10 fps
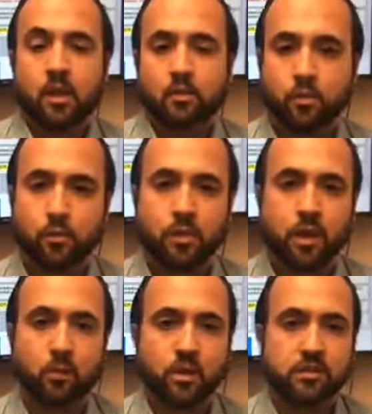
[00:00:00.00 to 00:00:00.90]
So for
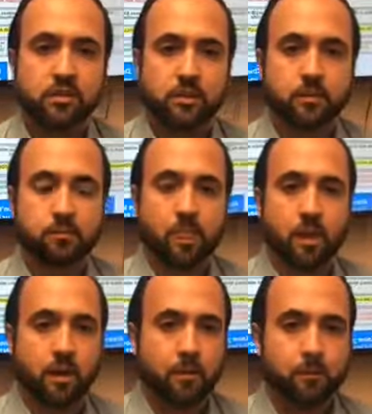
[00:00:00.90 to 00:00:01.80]
that reason,
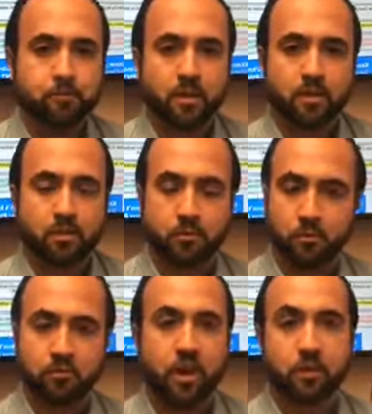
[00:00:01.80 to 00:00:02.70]
um, the
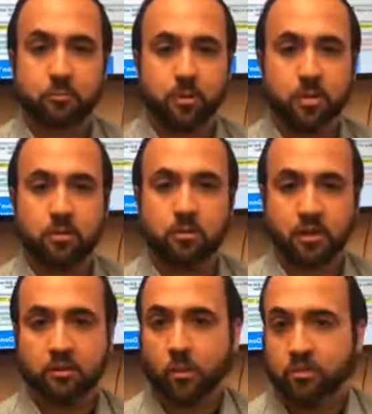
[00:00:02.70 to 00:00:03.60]
first tax bill
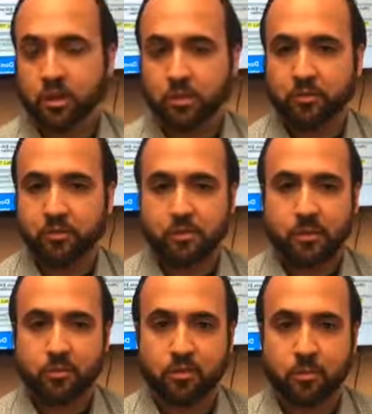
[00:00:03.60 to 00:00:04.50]
is always going to be
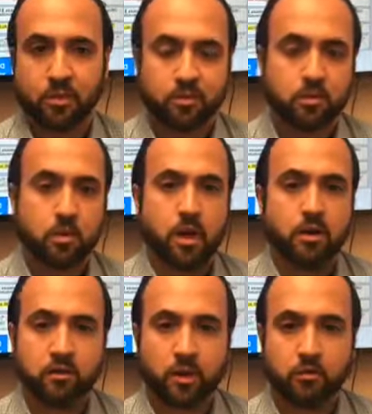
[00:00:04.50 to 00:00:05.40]
55% because Cook
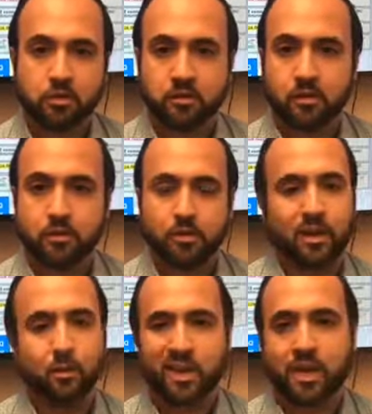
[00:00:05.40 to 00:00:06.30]
County is actually telling you, hey,
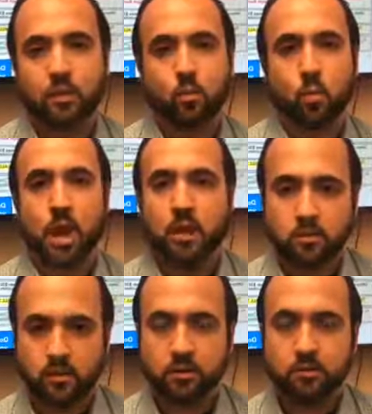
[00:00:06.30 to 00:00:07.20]
we can't
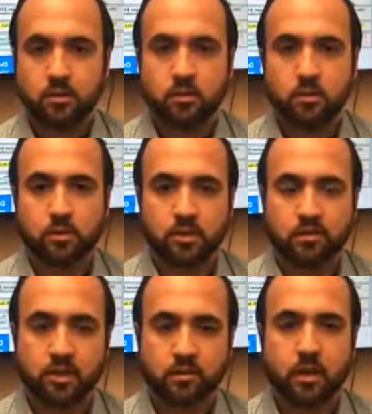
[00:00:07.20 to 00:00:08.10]
wait until the
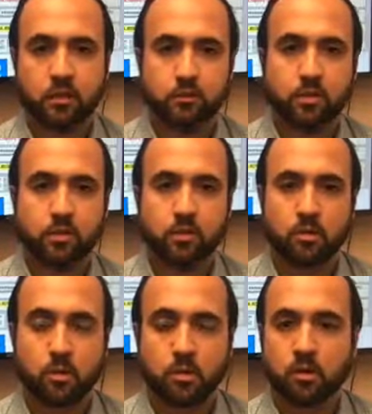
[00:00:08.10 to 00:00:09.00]
second tax bill
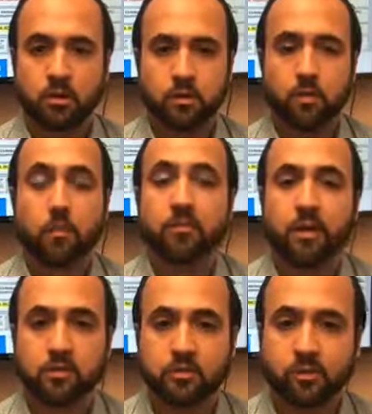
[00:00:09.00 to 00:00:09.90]
or the property
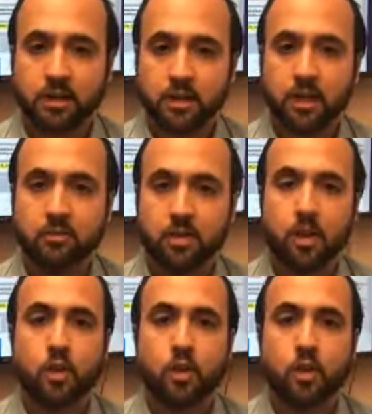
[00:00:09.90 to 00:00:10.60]
values are finalized.